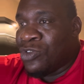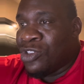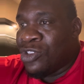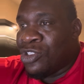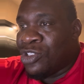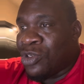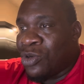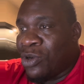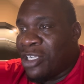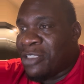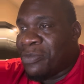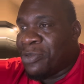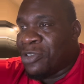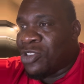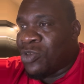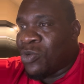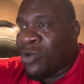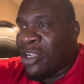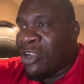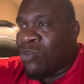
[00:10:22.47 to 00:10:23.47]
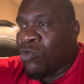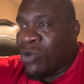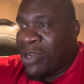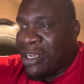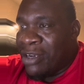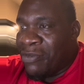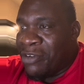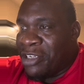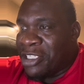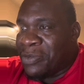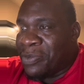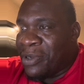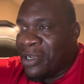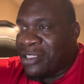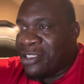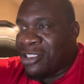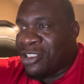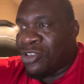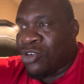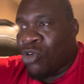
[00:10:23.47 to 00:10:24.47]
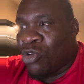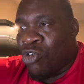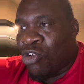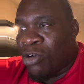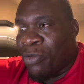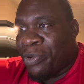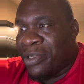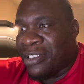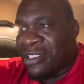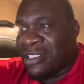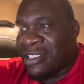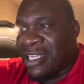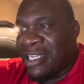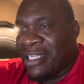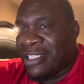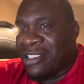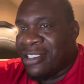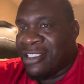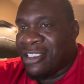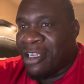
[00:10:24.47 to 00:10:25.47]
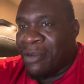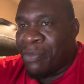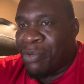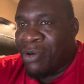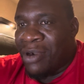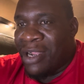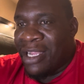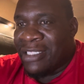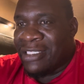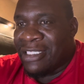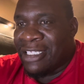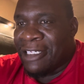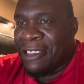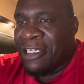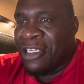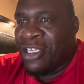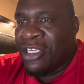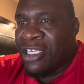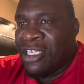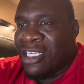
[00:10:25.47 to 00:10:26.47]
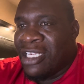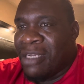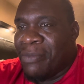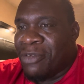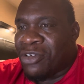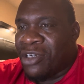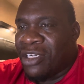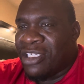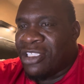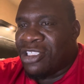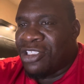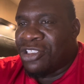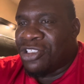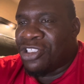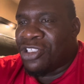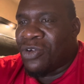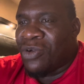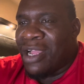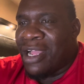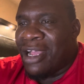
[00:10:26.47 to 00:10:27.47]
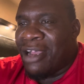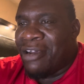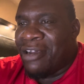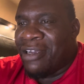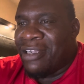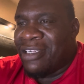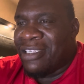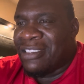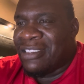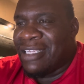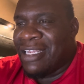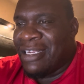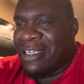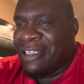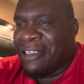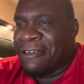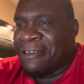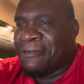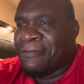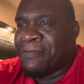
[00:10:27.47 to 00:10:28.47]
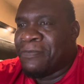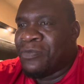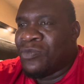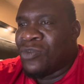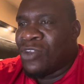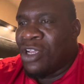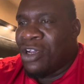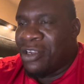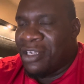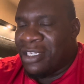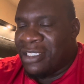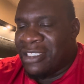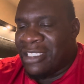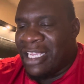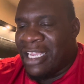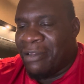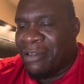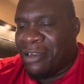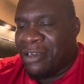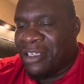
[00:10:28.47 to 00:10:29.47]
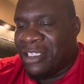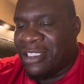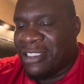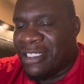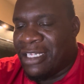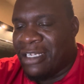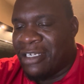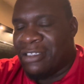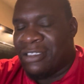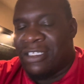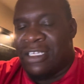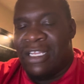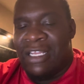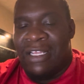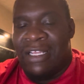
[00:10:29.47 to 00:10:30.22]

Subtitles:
choice between written responses, oral presentations, and project demonstrations to show how understanding on the same learning standard.